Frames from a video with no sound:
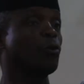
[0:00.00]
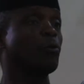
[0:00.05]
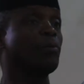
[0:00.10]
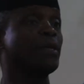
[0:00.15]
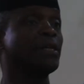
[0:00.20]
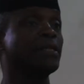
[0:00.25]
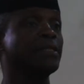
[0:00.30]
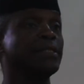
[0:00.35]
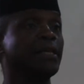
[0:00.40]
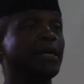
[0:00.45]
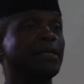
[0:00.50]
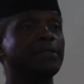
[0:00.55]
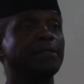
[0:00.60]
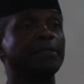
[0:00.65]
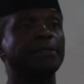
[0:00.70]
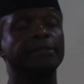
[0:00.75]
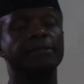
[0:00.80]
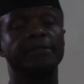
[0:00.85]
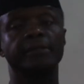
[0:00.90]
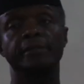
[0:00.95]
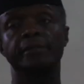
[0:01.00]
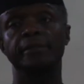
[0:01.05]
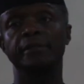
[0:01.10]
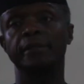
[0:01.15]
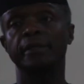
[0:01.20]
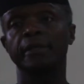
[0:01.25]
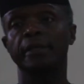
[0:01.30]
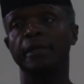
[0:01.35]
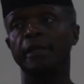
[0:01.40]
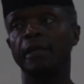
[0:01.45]
nobler standards.
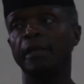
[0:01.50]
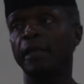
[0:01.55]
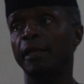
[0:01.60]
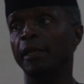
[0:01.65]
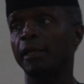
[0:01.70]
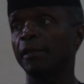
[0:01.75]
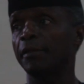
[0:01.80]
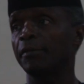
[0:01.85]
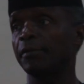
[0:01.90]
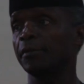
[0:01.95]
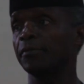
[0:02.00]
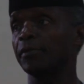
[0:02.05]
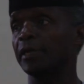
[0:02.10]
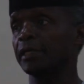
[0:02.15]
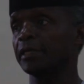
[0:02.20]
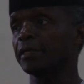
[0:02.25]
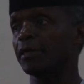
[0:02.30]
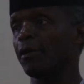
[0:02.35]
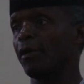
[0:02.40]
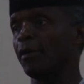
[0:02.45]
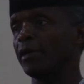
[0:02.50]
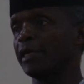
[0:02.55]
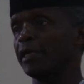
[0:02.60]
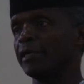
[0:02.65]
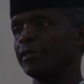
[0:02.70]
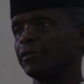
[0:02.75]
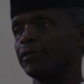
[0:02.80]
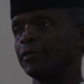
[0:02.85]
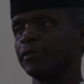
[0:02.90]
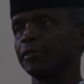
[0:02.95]
The great
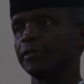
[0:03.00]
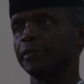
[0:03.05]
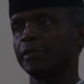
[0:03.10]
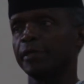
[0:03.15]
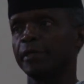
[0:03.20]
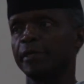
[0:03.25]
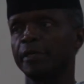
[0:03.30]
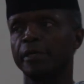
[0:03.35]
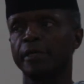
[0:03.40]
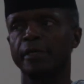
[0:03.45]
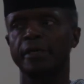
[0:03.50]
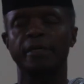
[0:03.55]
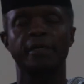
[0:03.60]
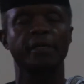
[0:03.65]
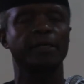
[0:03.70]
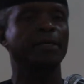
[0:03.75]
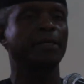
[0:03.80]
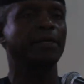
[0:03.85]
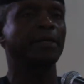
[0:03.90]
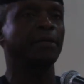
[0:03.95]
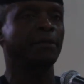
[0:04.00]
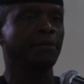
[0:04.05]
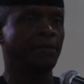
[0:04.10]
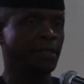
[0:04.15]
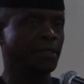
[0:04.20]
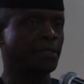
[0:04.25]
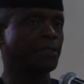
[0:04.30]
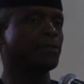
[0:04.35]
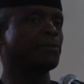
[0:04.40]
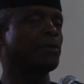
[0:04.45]
college,
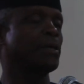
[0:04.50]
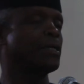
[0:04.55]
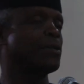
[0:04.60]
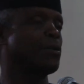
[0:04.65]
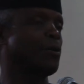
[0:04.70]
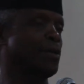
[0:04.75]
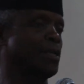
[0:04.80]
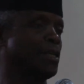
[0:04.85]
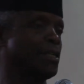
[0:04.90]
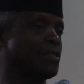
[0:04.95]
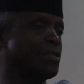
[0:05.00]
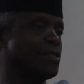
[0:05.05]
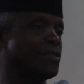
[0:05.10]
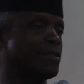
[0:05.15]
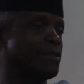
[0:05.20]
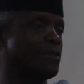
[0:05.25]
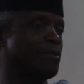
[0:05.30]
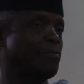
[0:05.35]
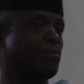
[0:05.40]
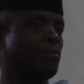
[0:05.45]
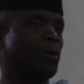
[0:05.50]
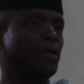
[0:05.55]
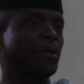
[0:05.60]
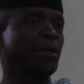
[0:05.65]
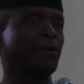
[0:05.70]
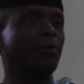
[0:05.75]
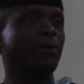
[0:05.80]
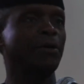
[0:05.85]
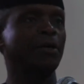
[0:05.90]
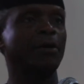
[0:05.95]
this great college,
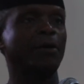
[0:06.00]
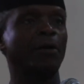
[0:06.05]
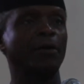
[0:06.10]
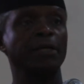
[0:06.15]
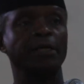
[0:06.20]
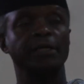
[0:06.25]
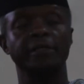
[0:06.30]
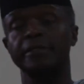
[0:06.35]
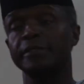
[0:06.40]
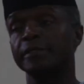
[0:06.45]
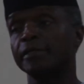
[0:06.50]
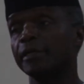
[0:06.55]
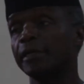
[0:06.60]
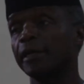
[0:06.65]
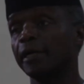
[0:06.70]
Barewa College,